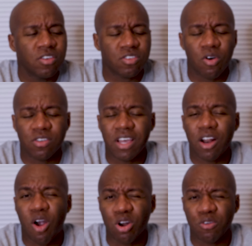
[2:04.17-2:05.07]
So it's
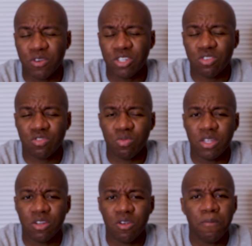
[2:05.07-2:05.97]
not an artificial
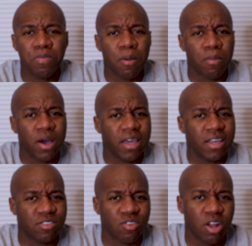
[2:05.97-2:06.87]
sweetener, but
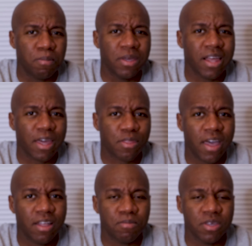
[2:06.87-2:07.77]
it's going to be like
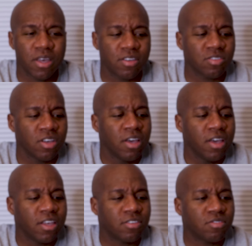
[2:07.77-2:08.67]
that because
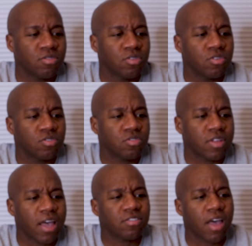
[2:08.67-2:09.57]

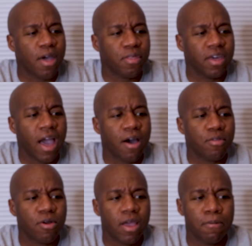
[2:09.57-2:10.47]
that's I think how
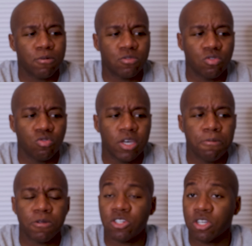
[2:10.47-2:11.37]
they're able to
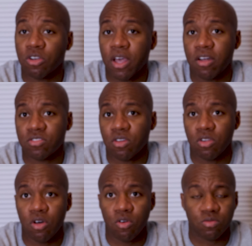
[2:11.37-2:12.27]
keep the sugar count so
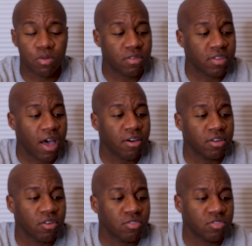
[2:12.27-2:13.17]
low is with this
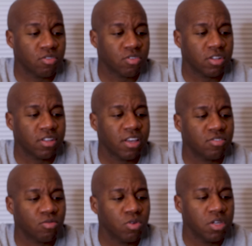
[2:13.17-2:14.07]
allulose. So it's going to
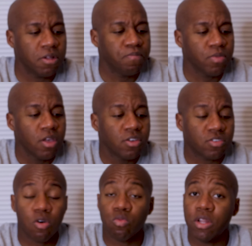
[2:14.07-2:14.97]
taste sweet.
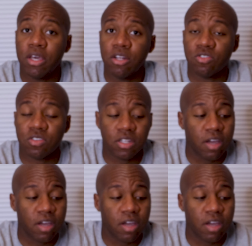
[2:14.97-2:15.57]
So really interesting.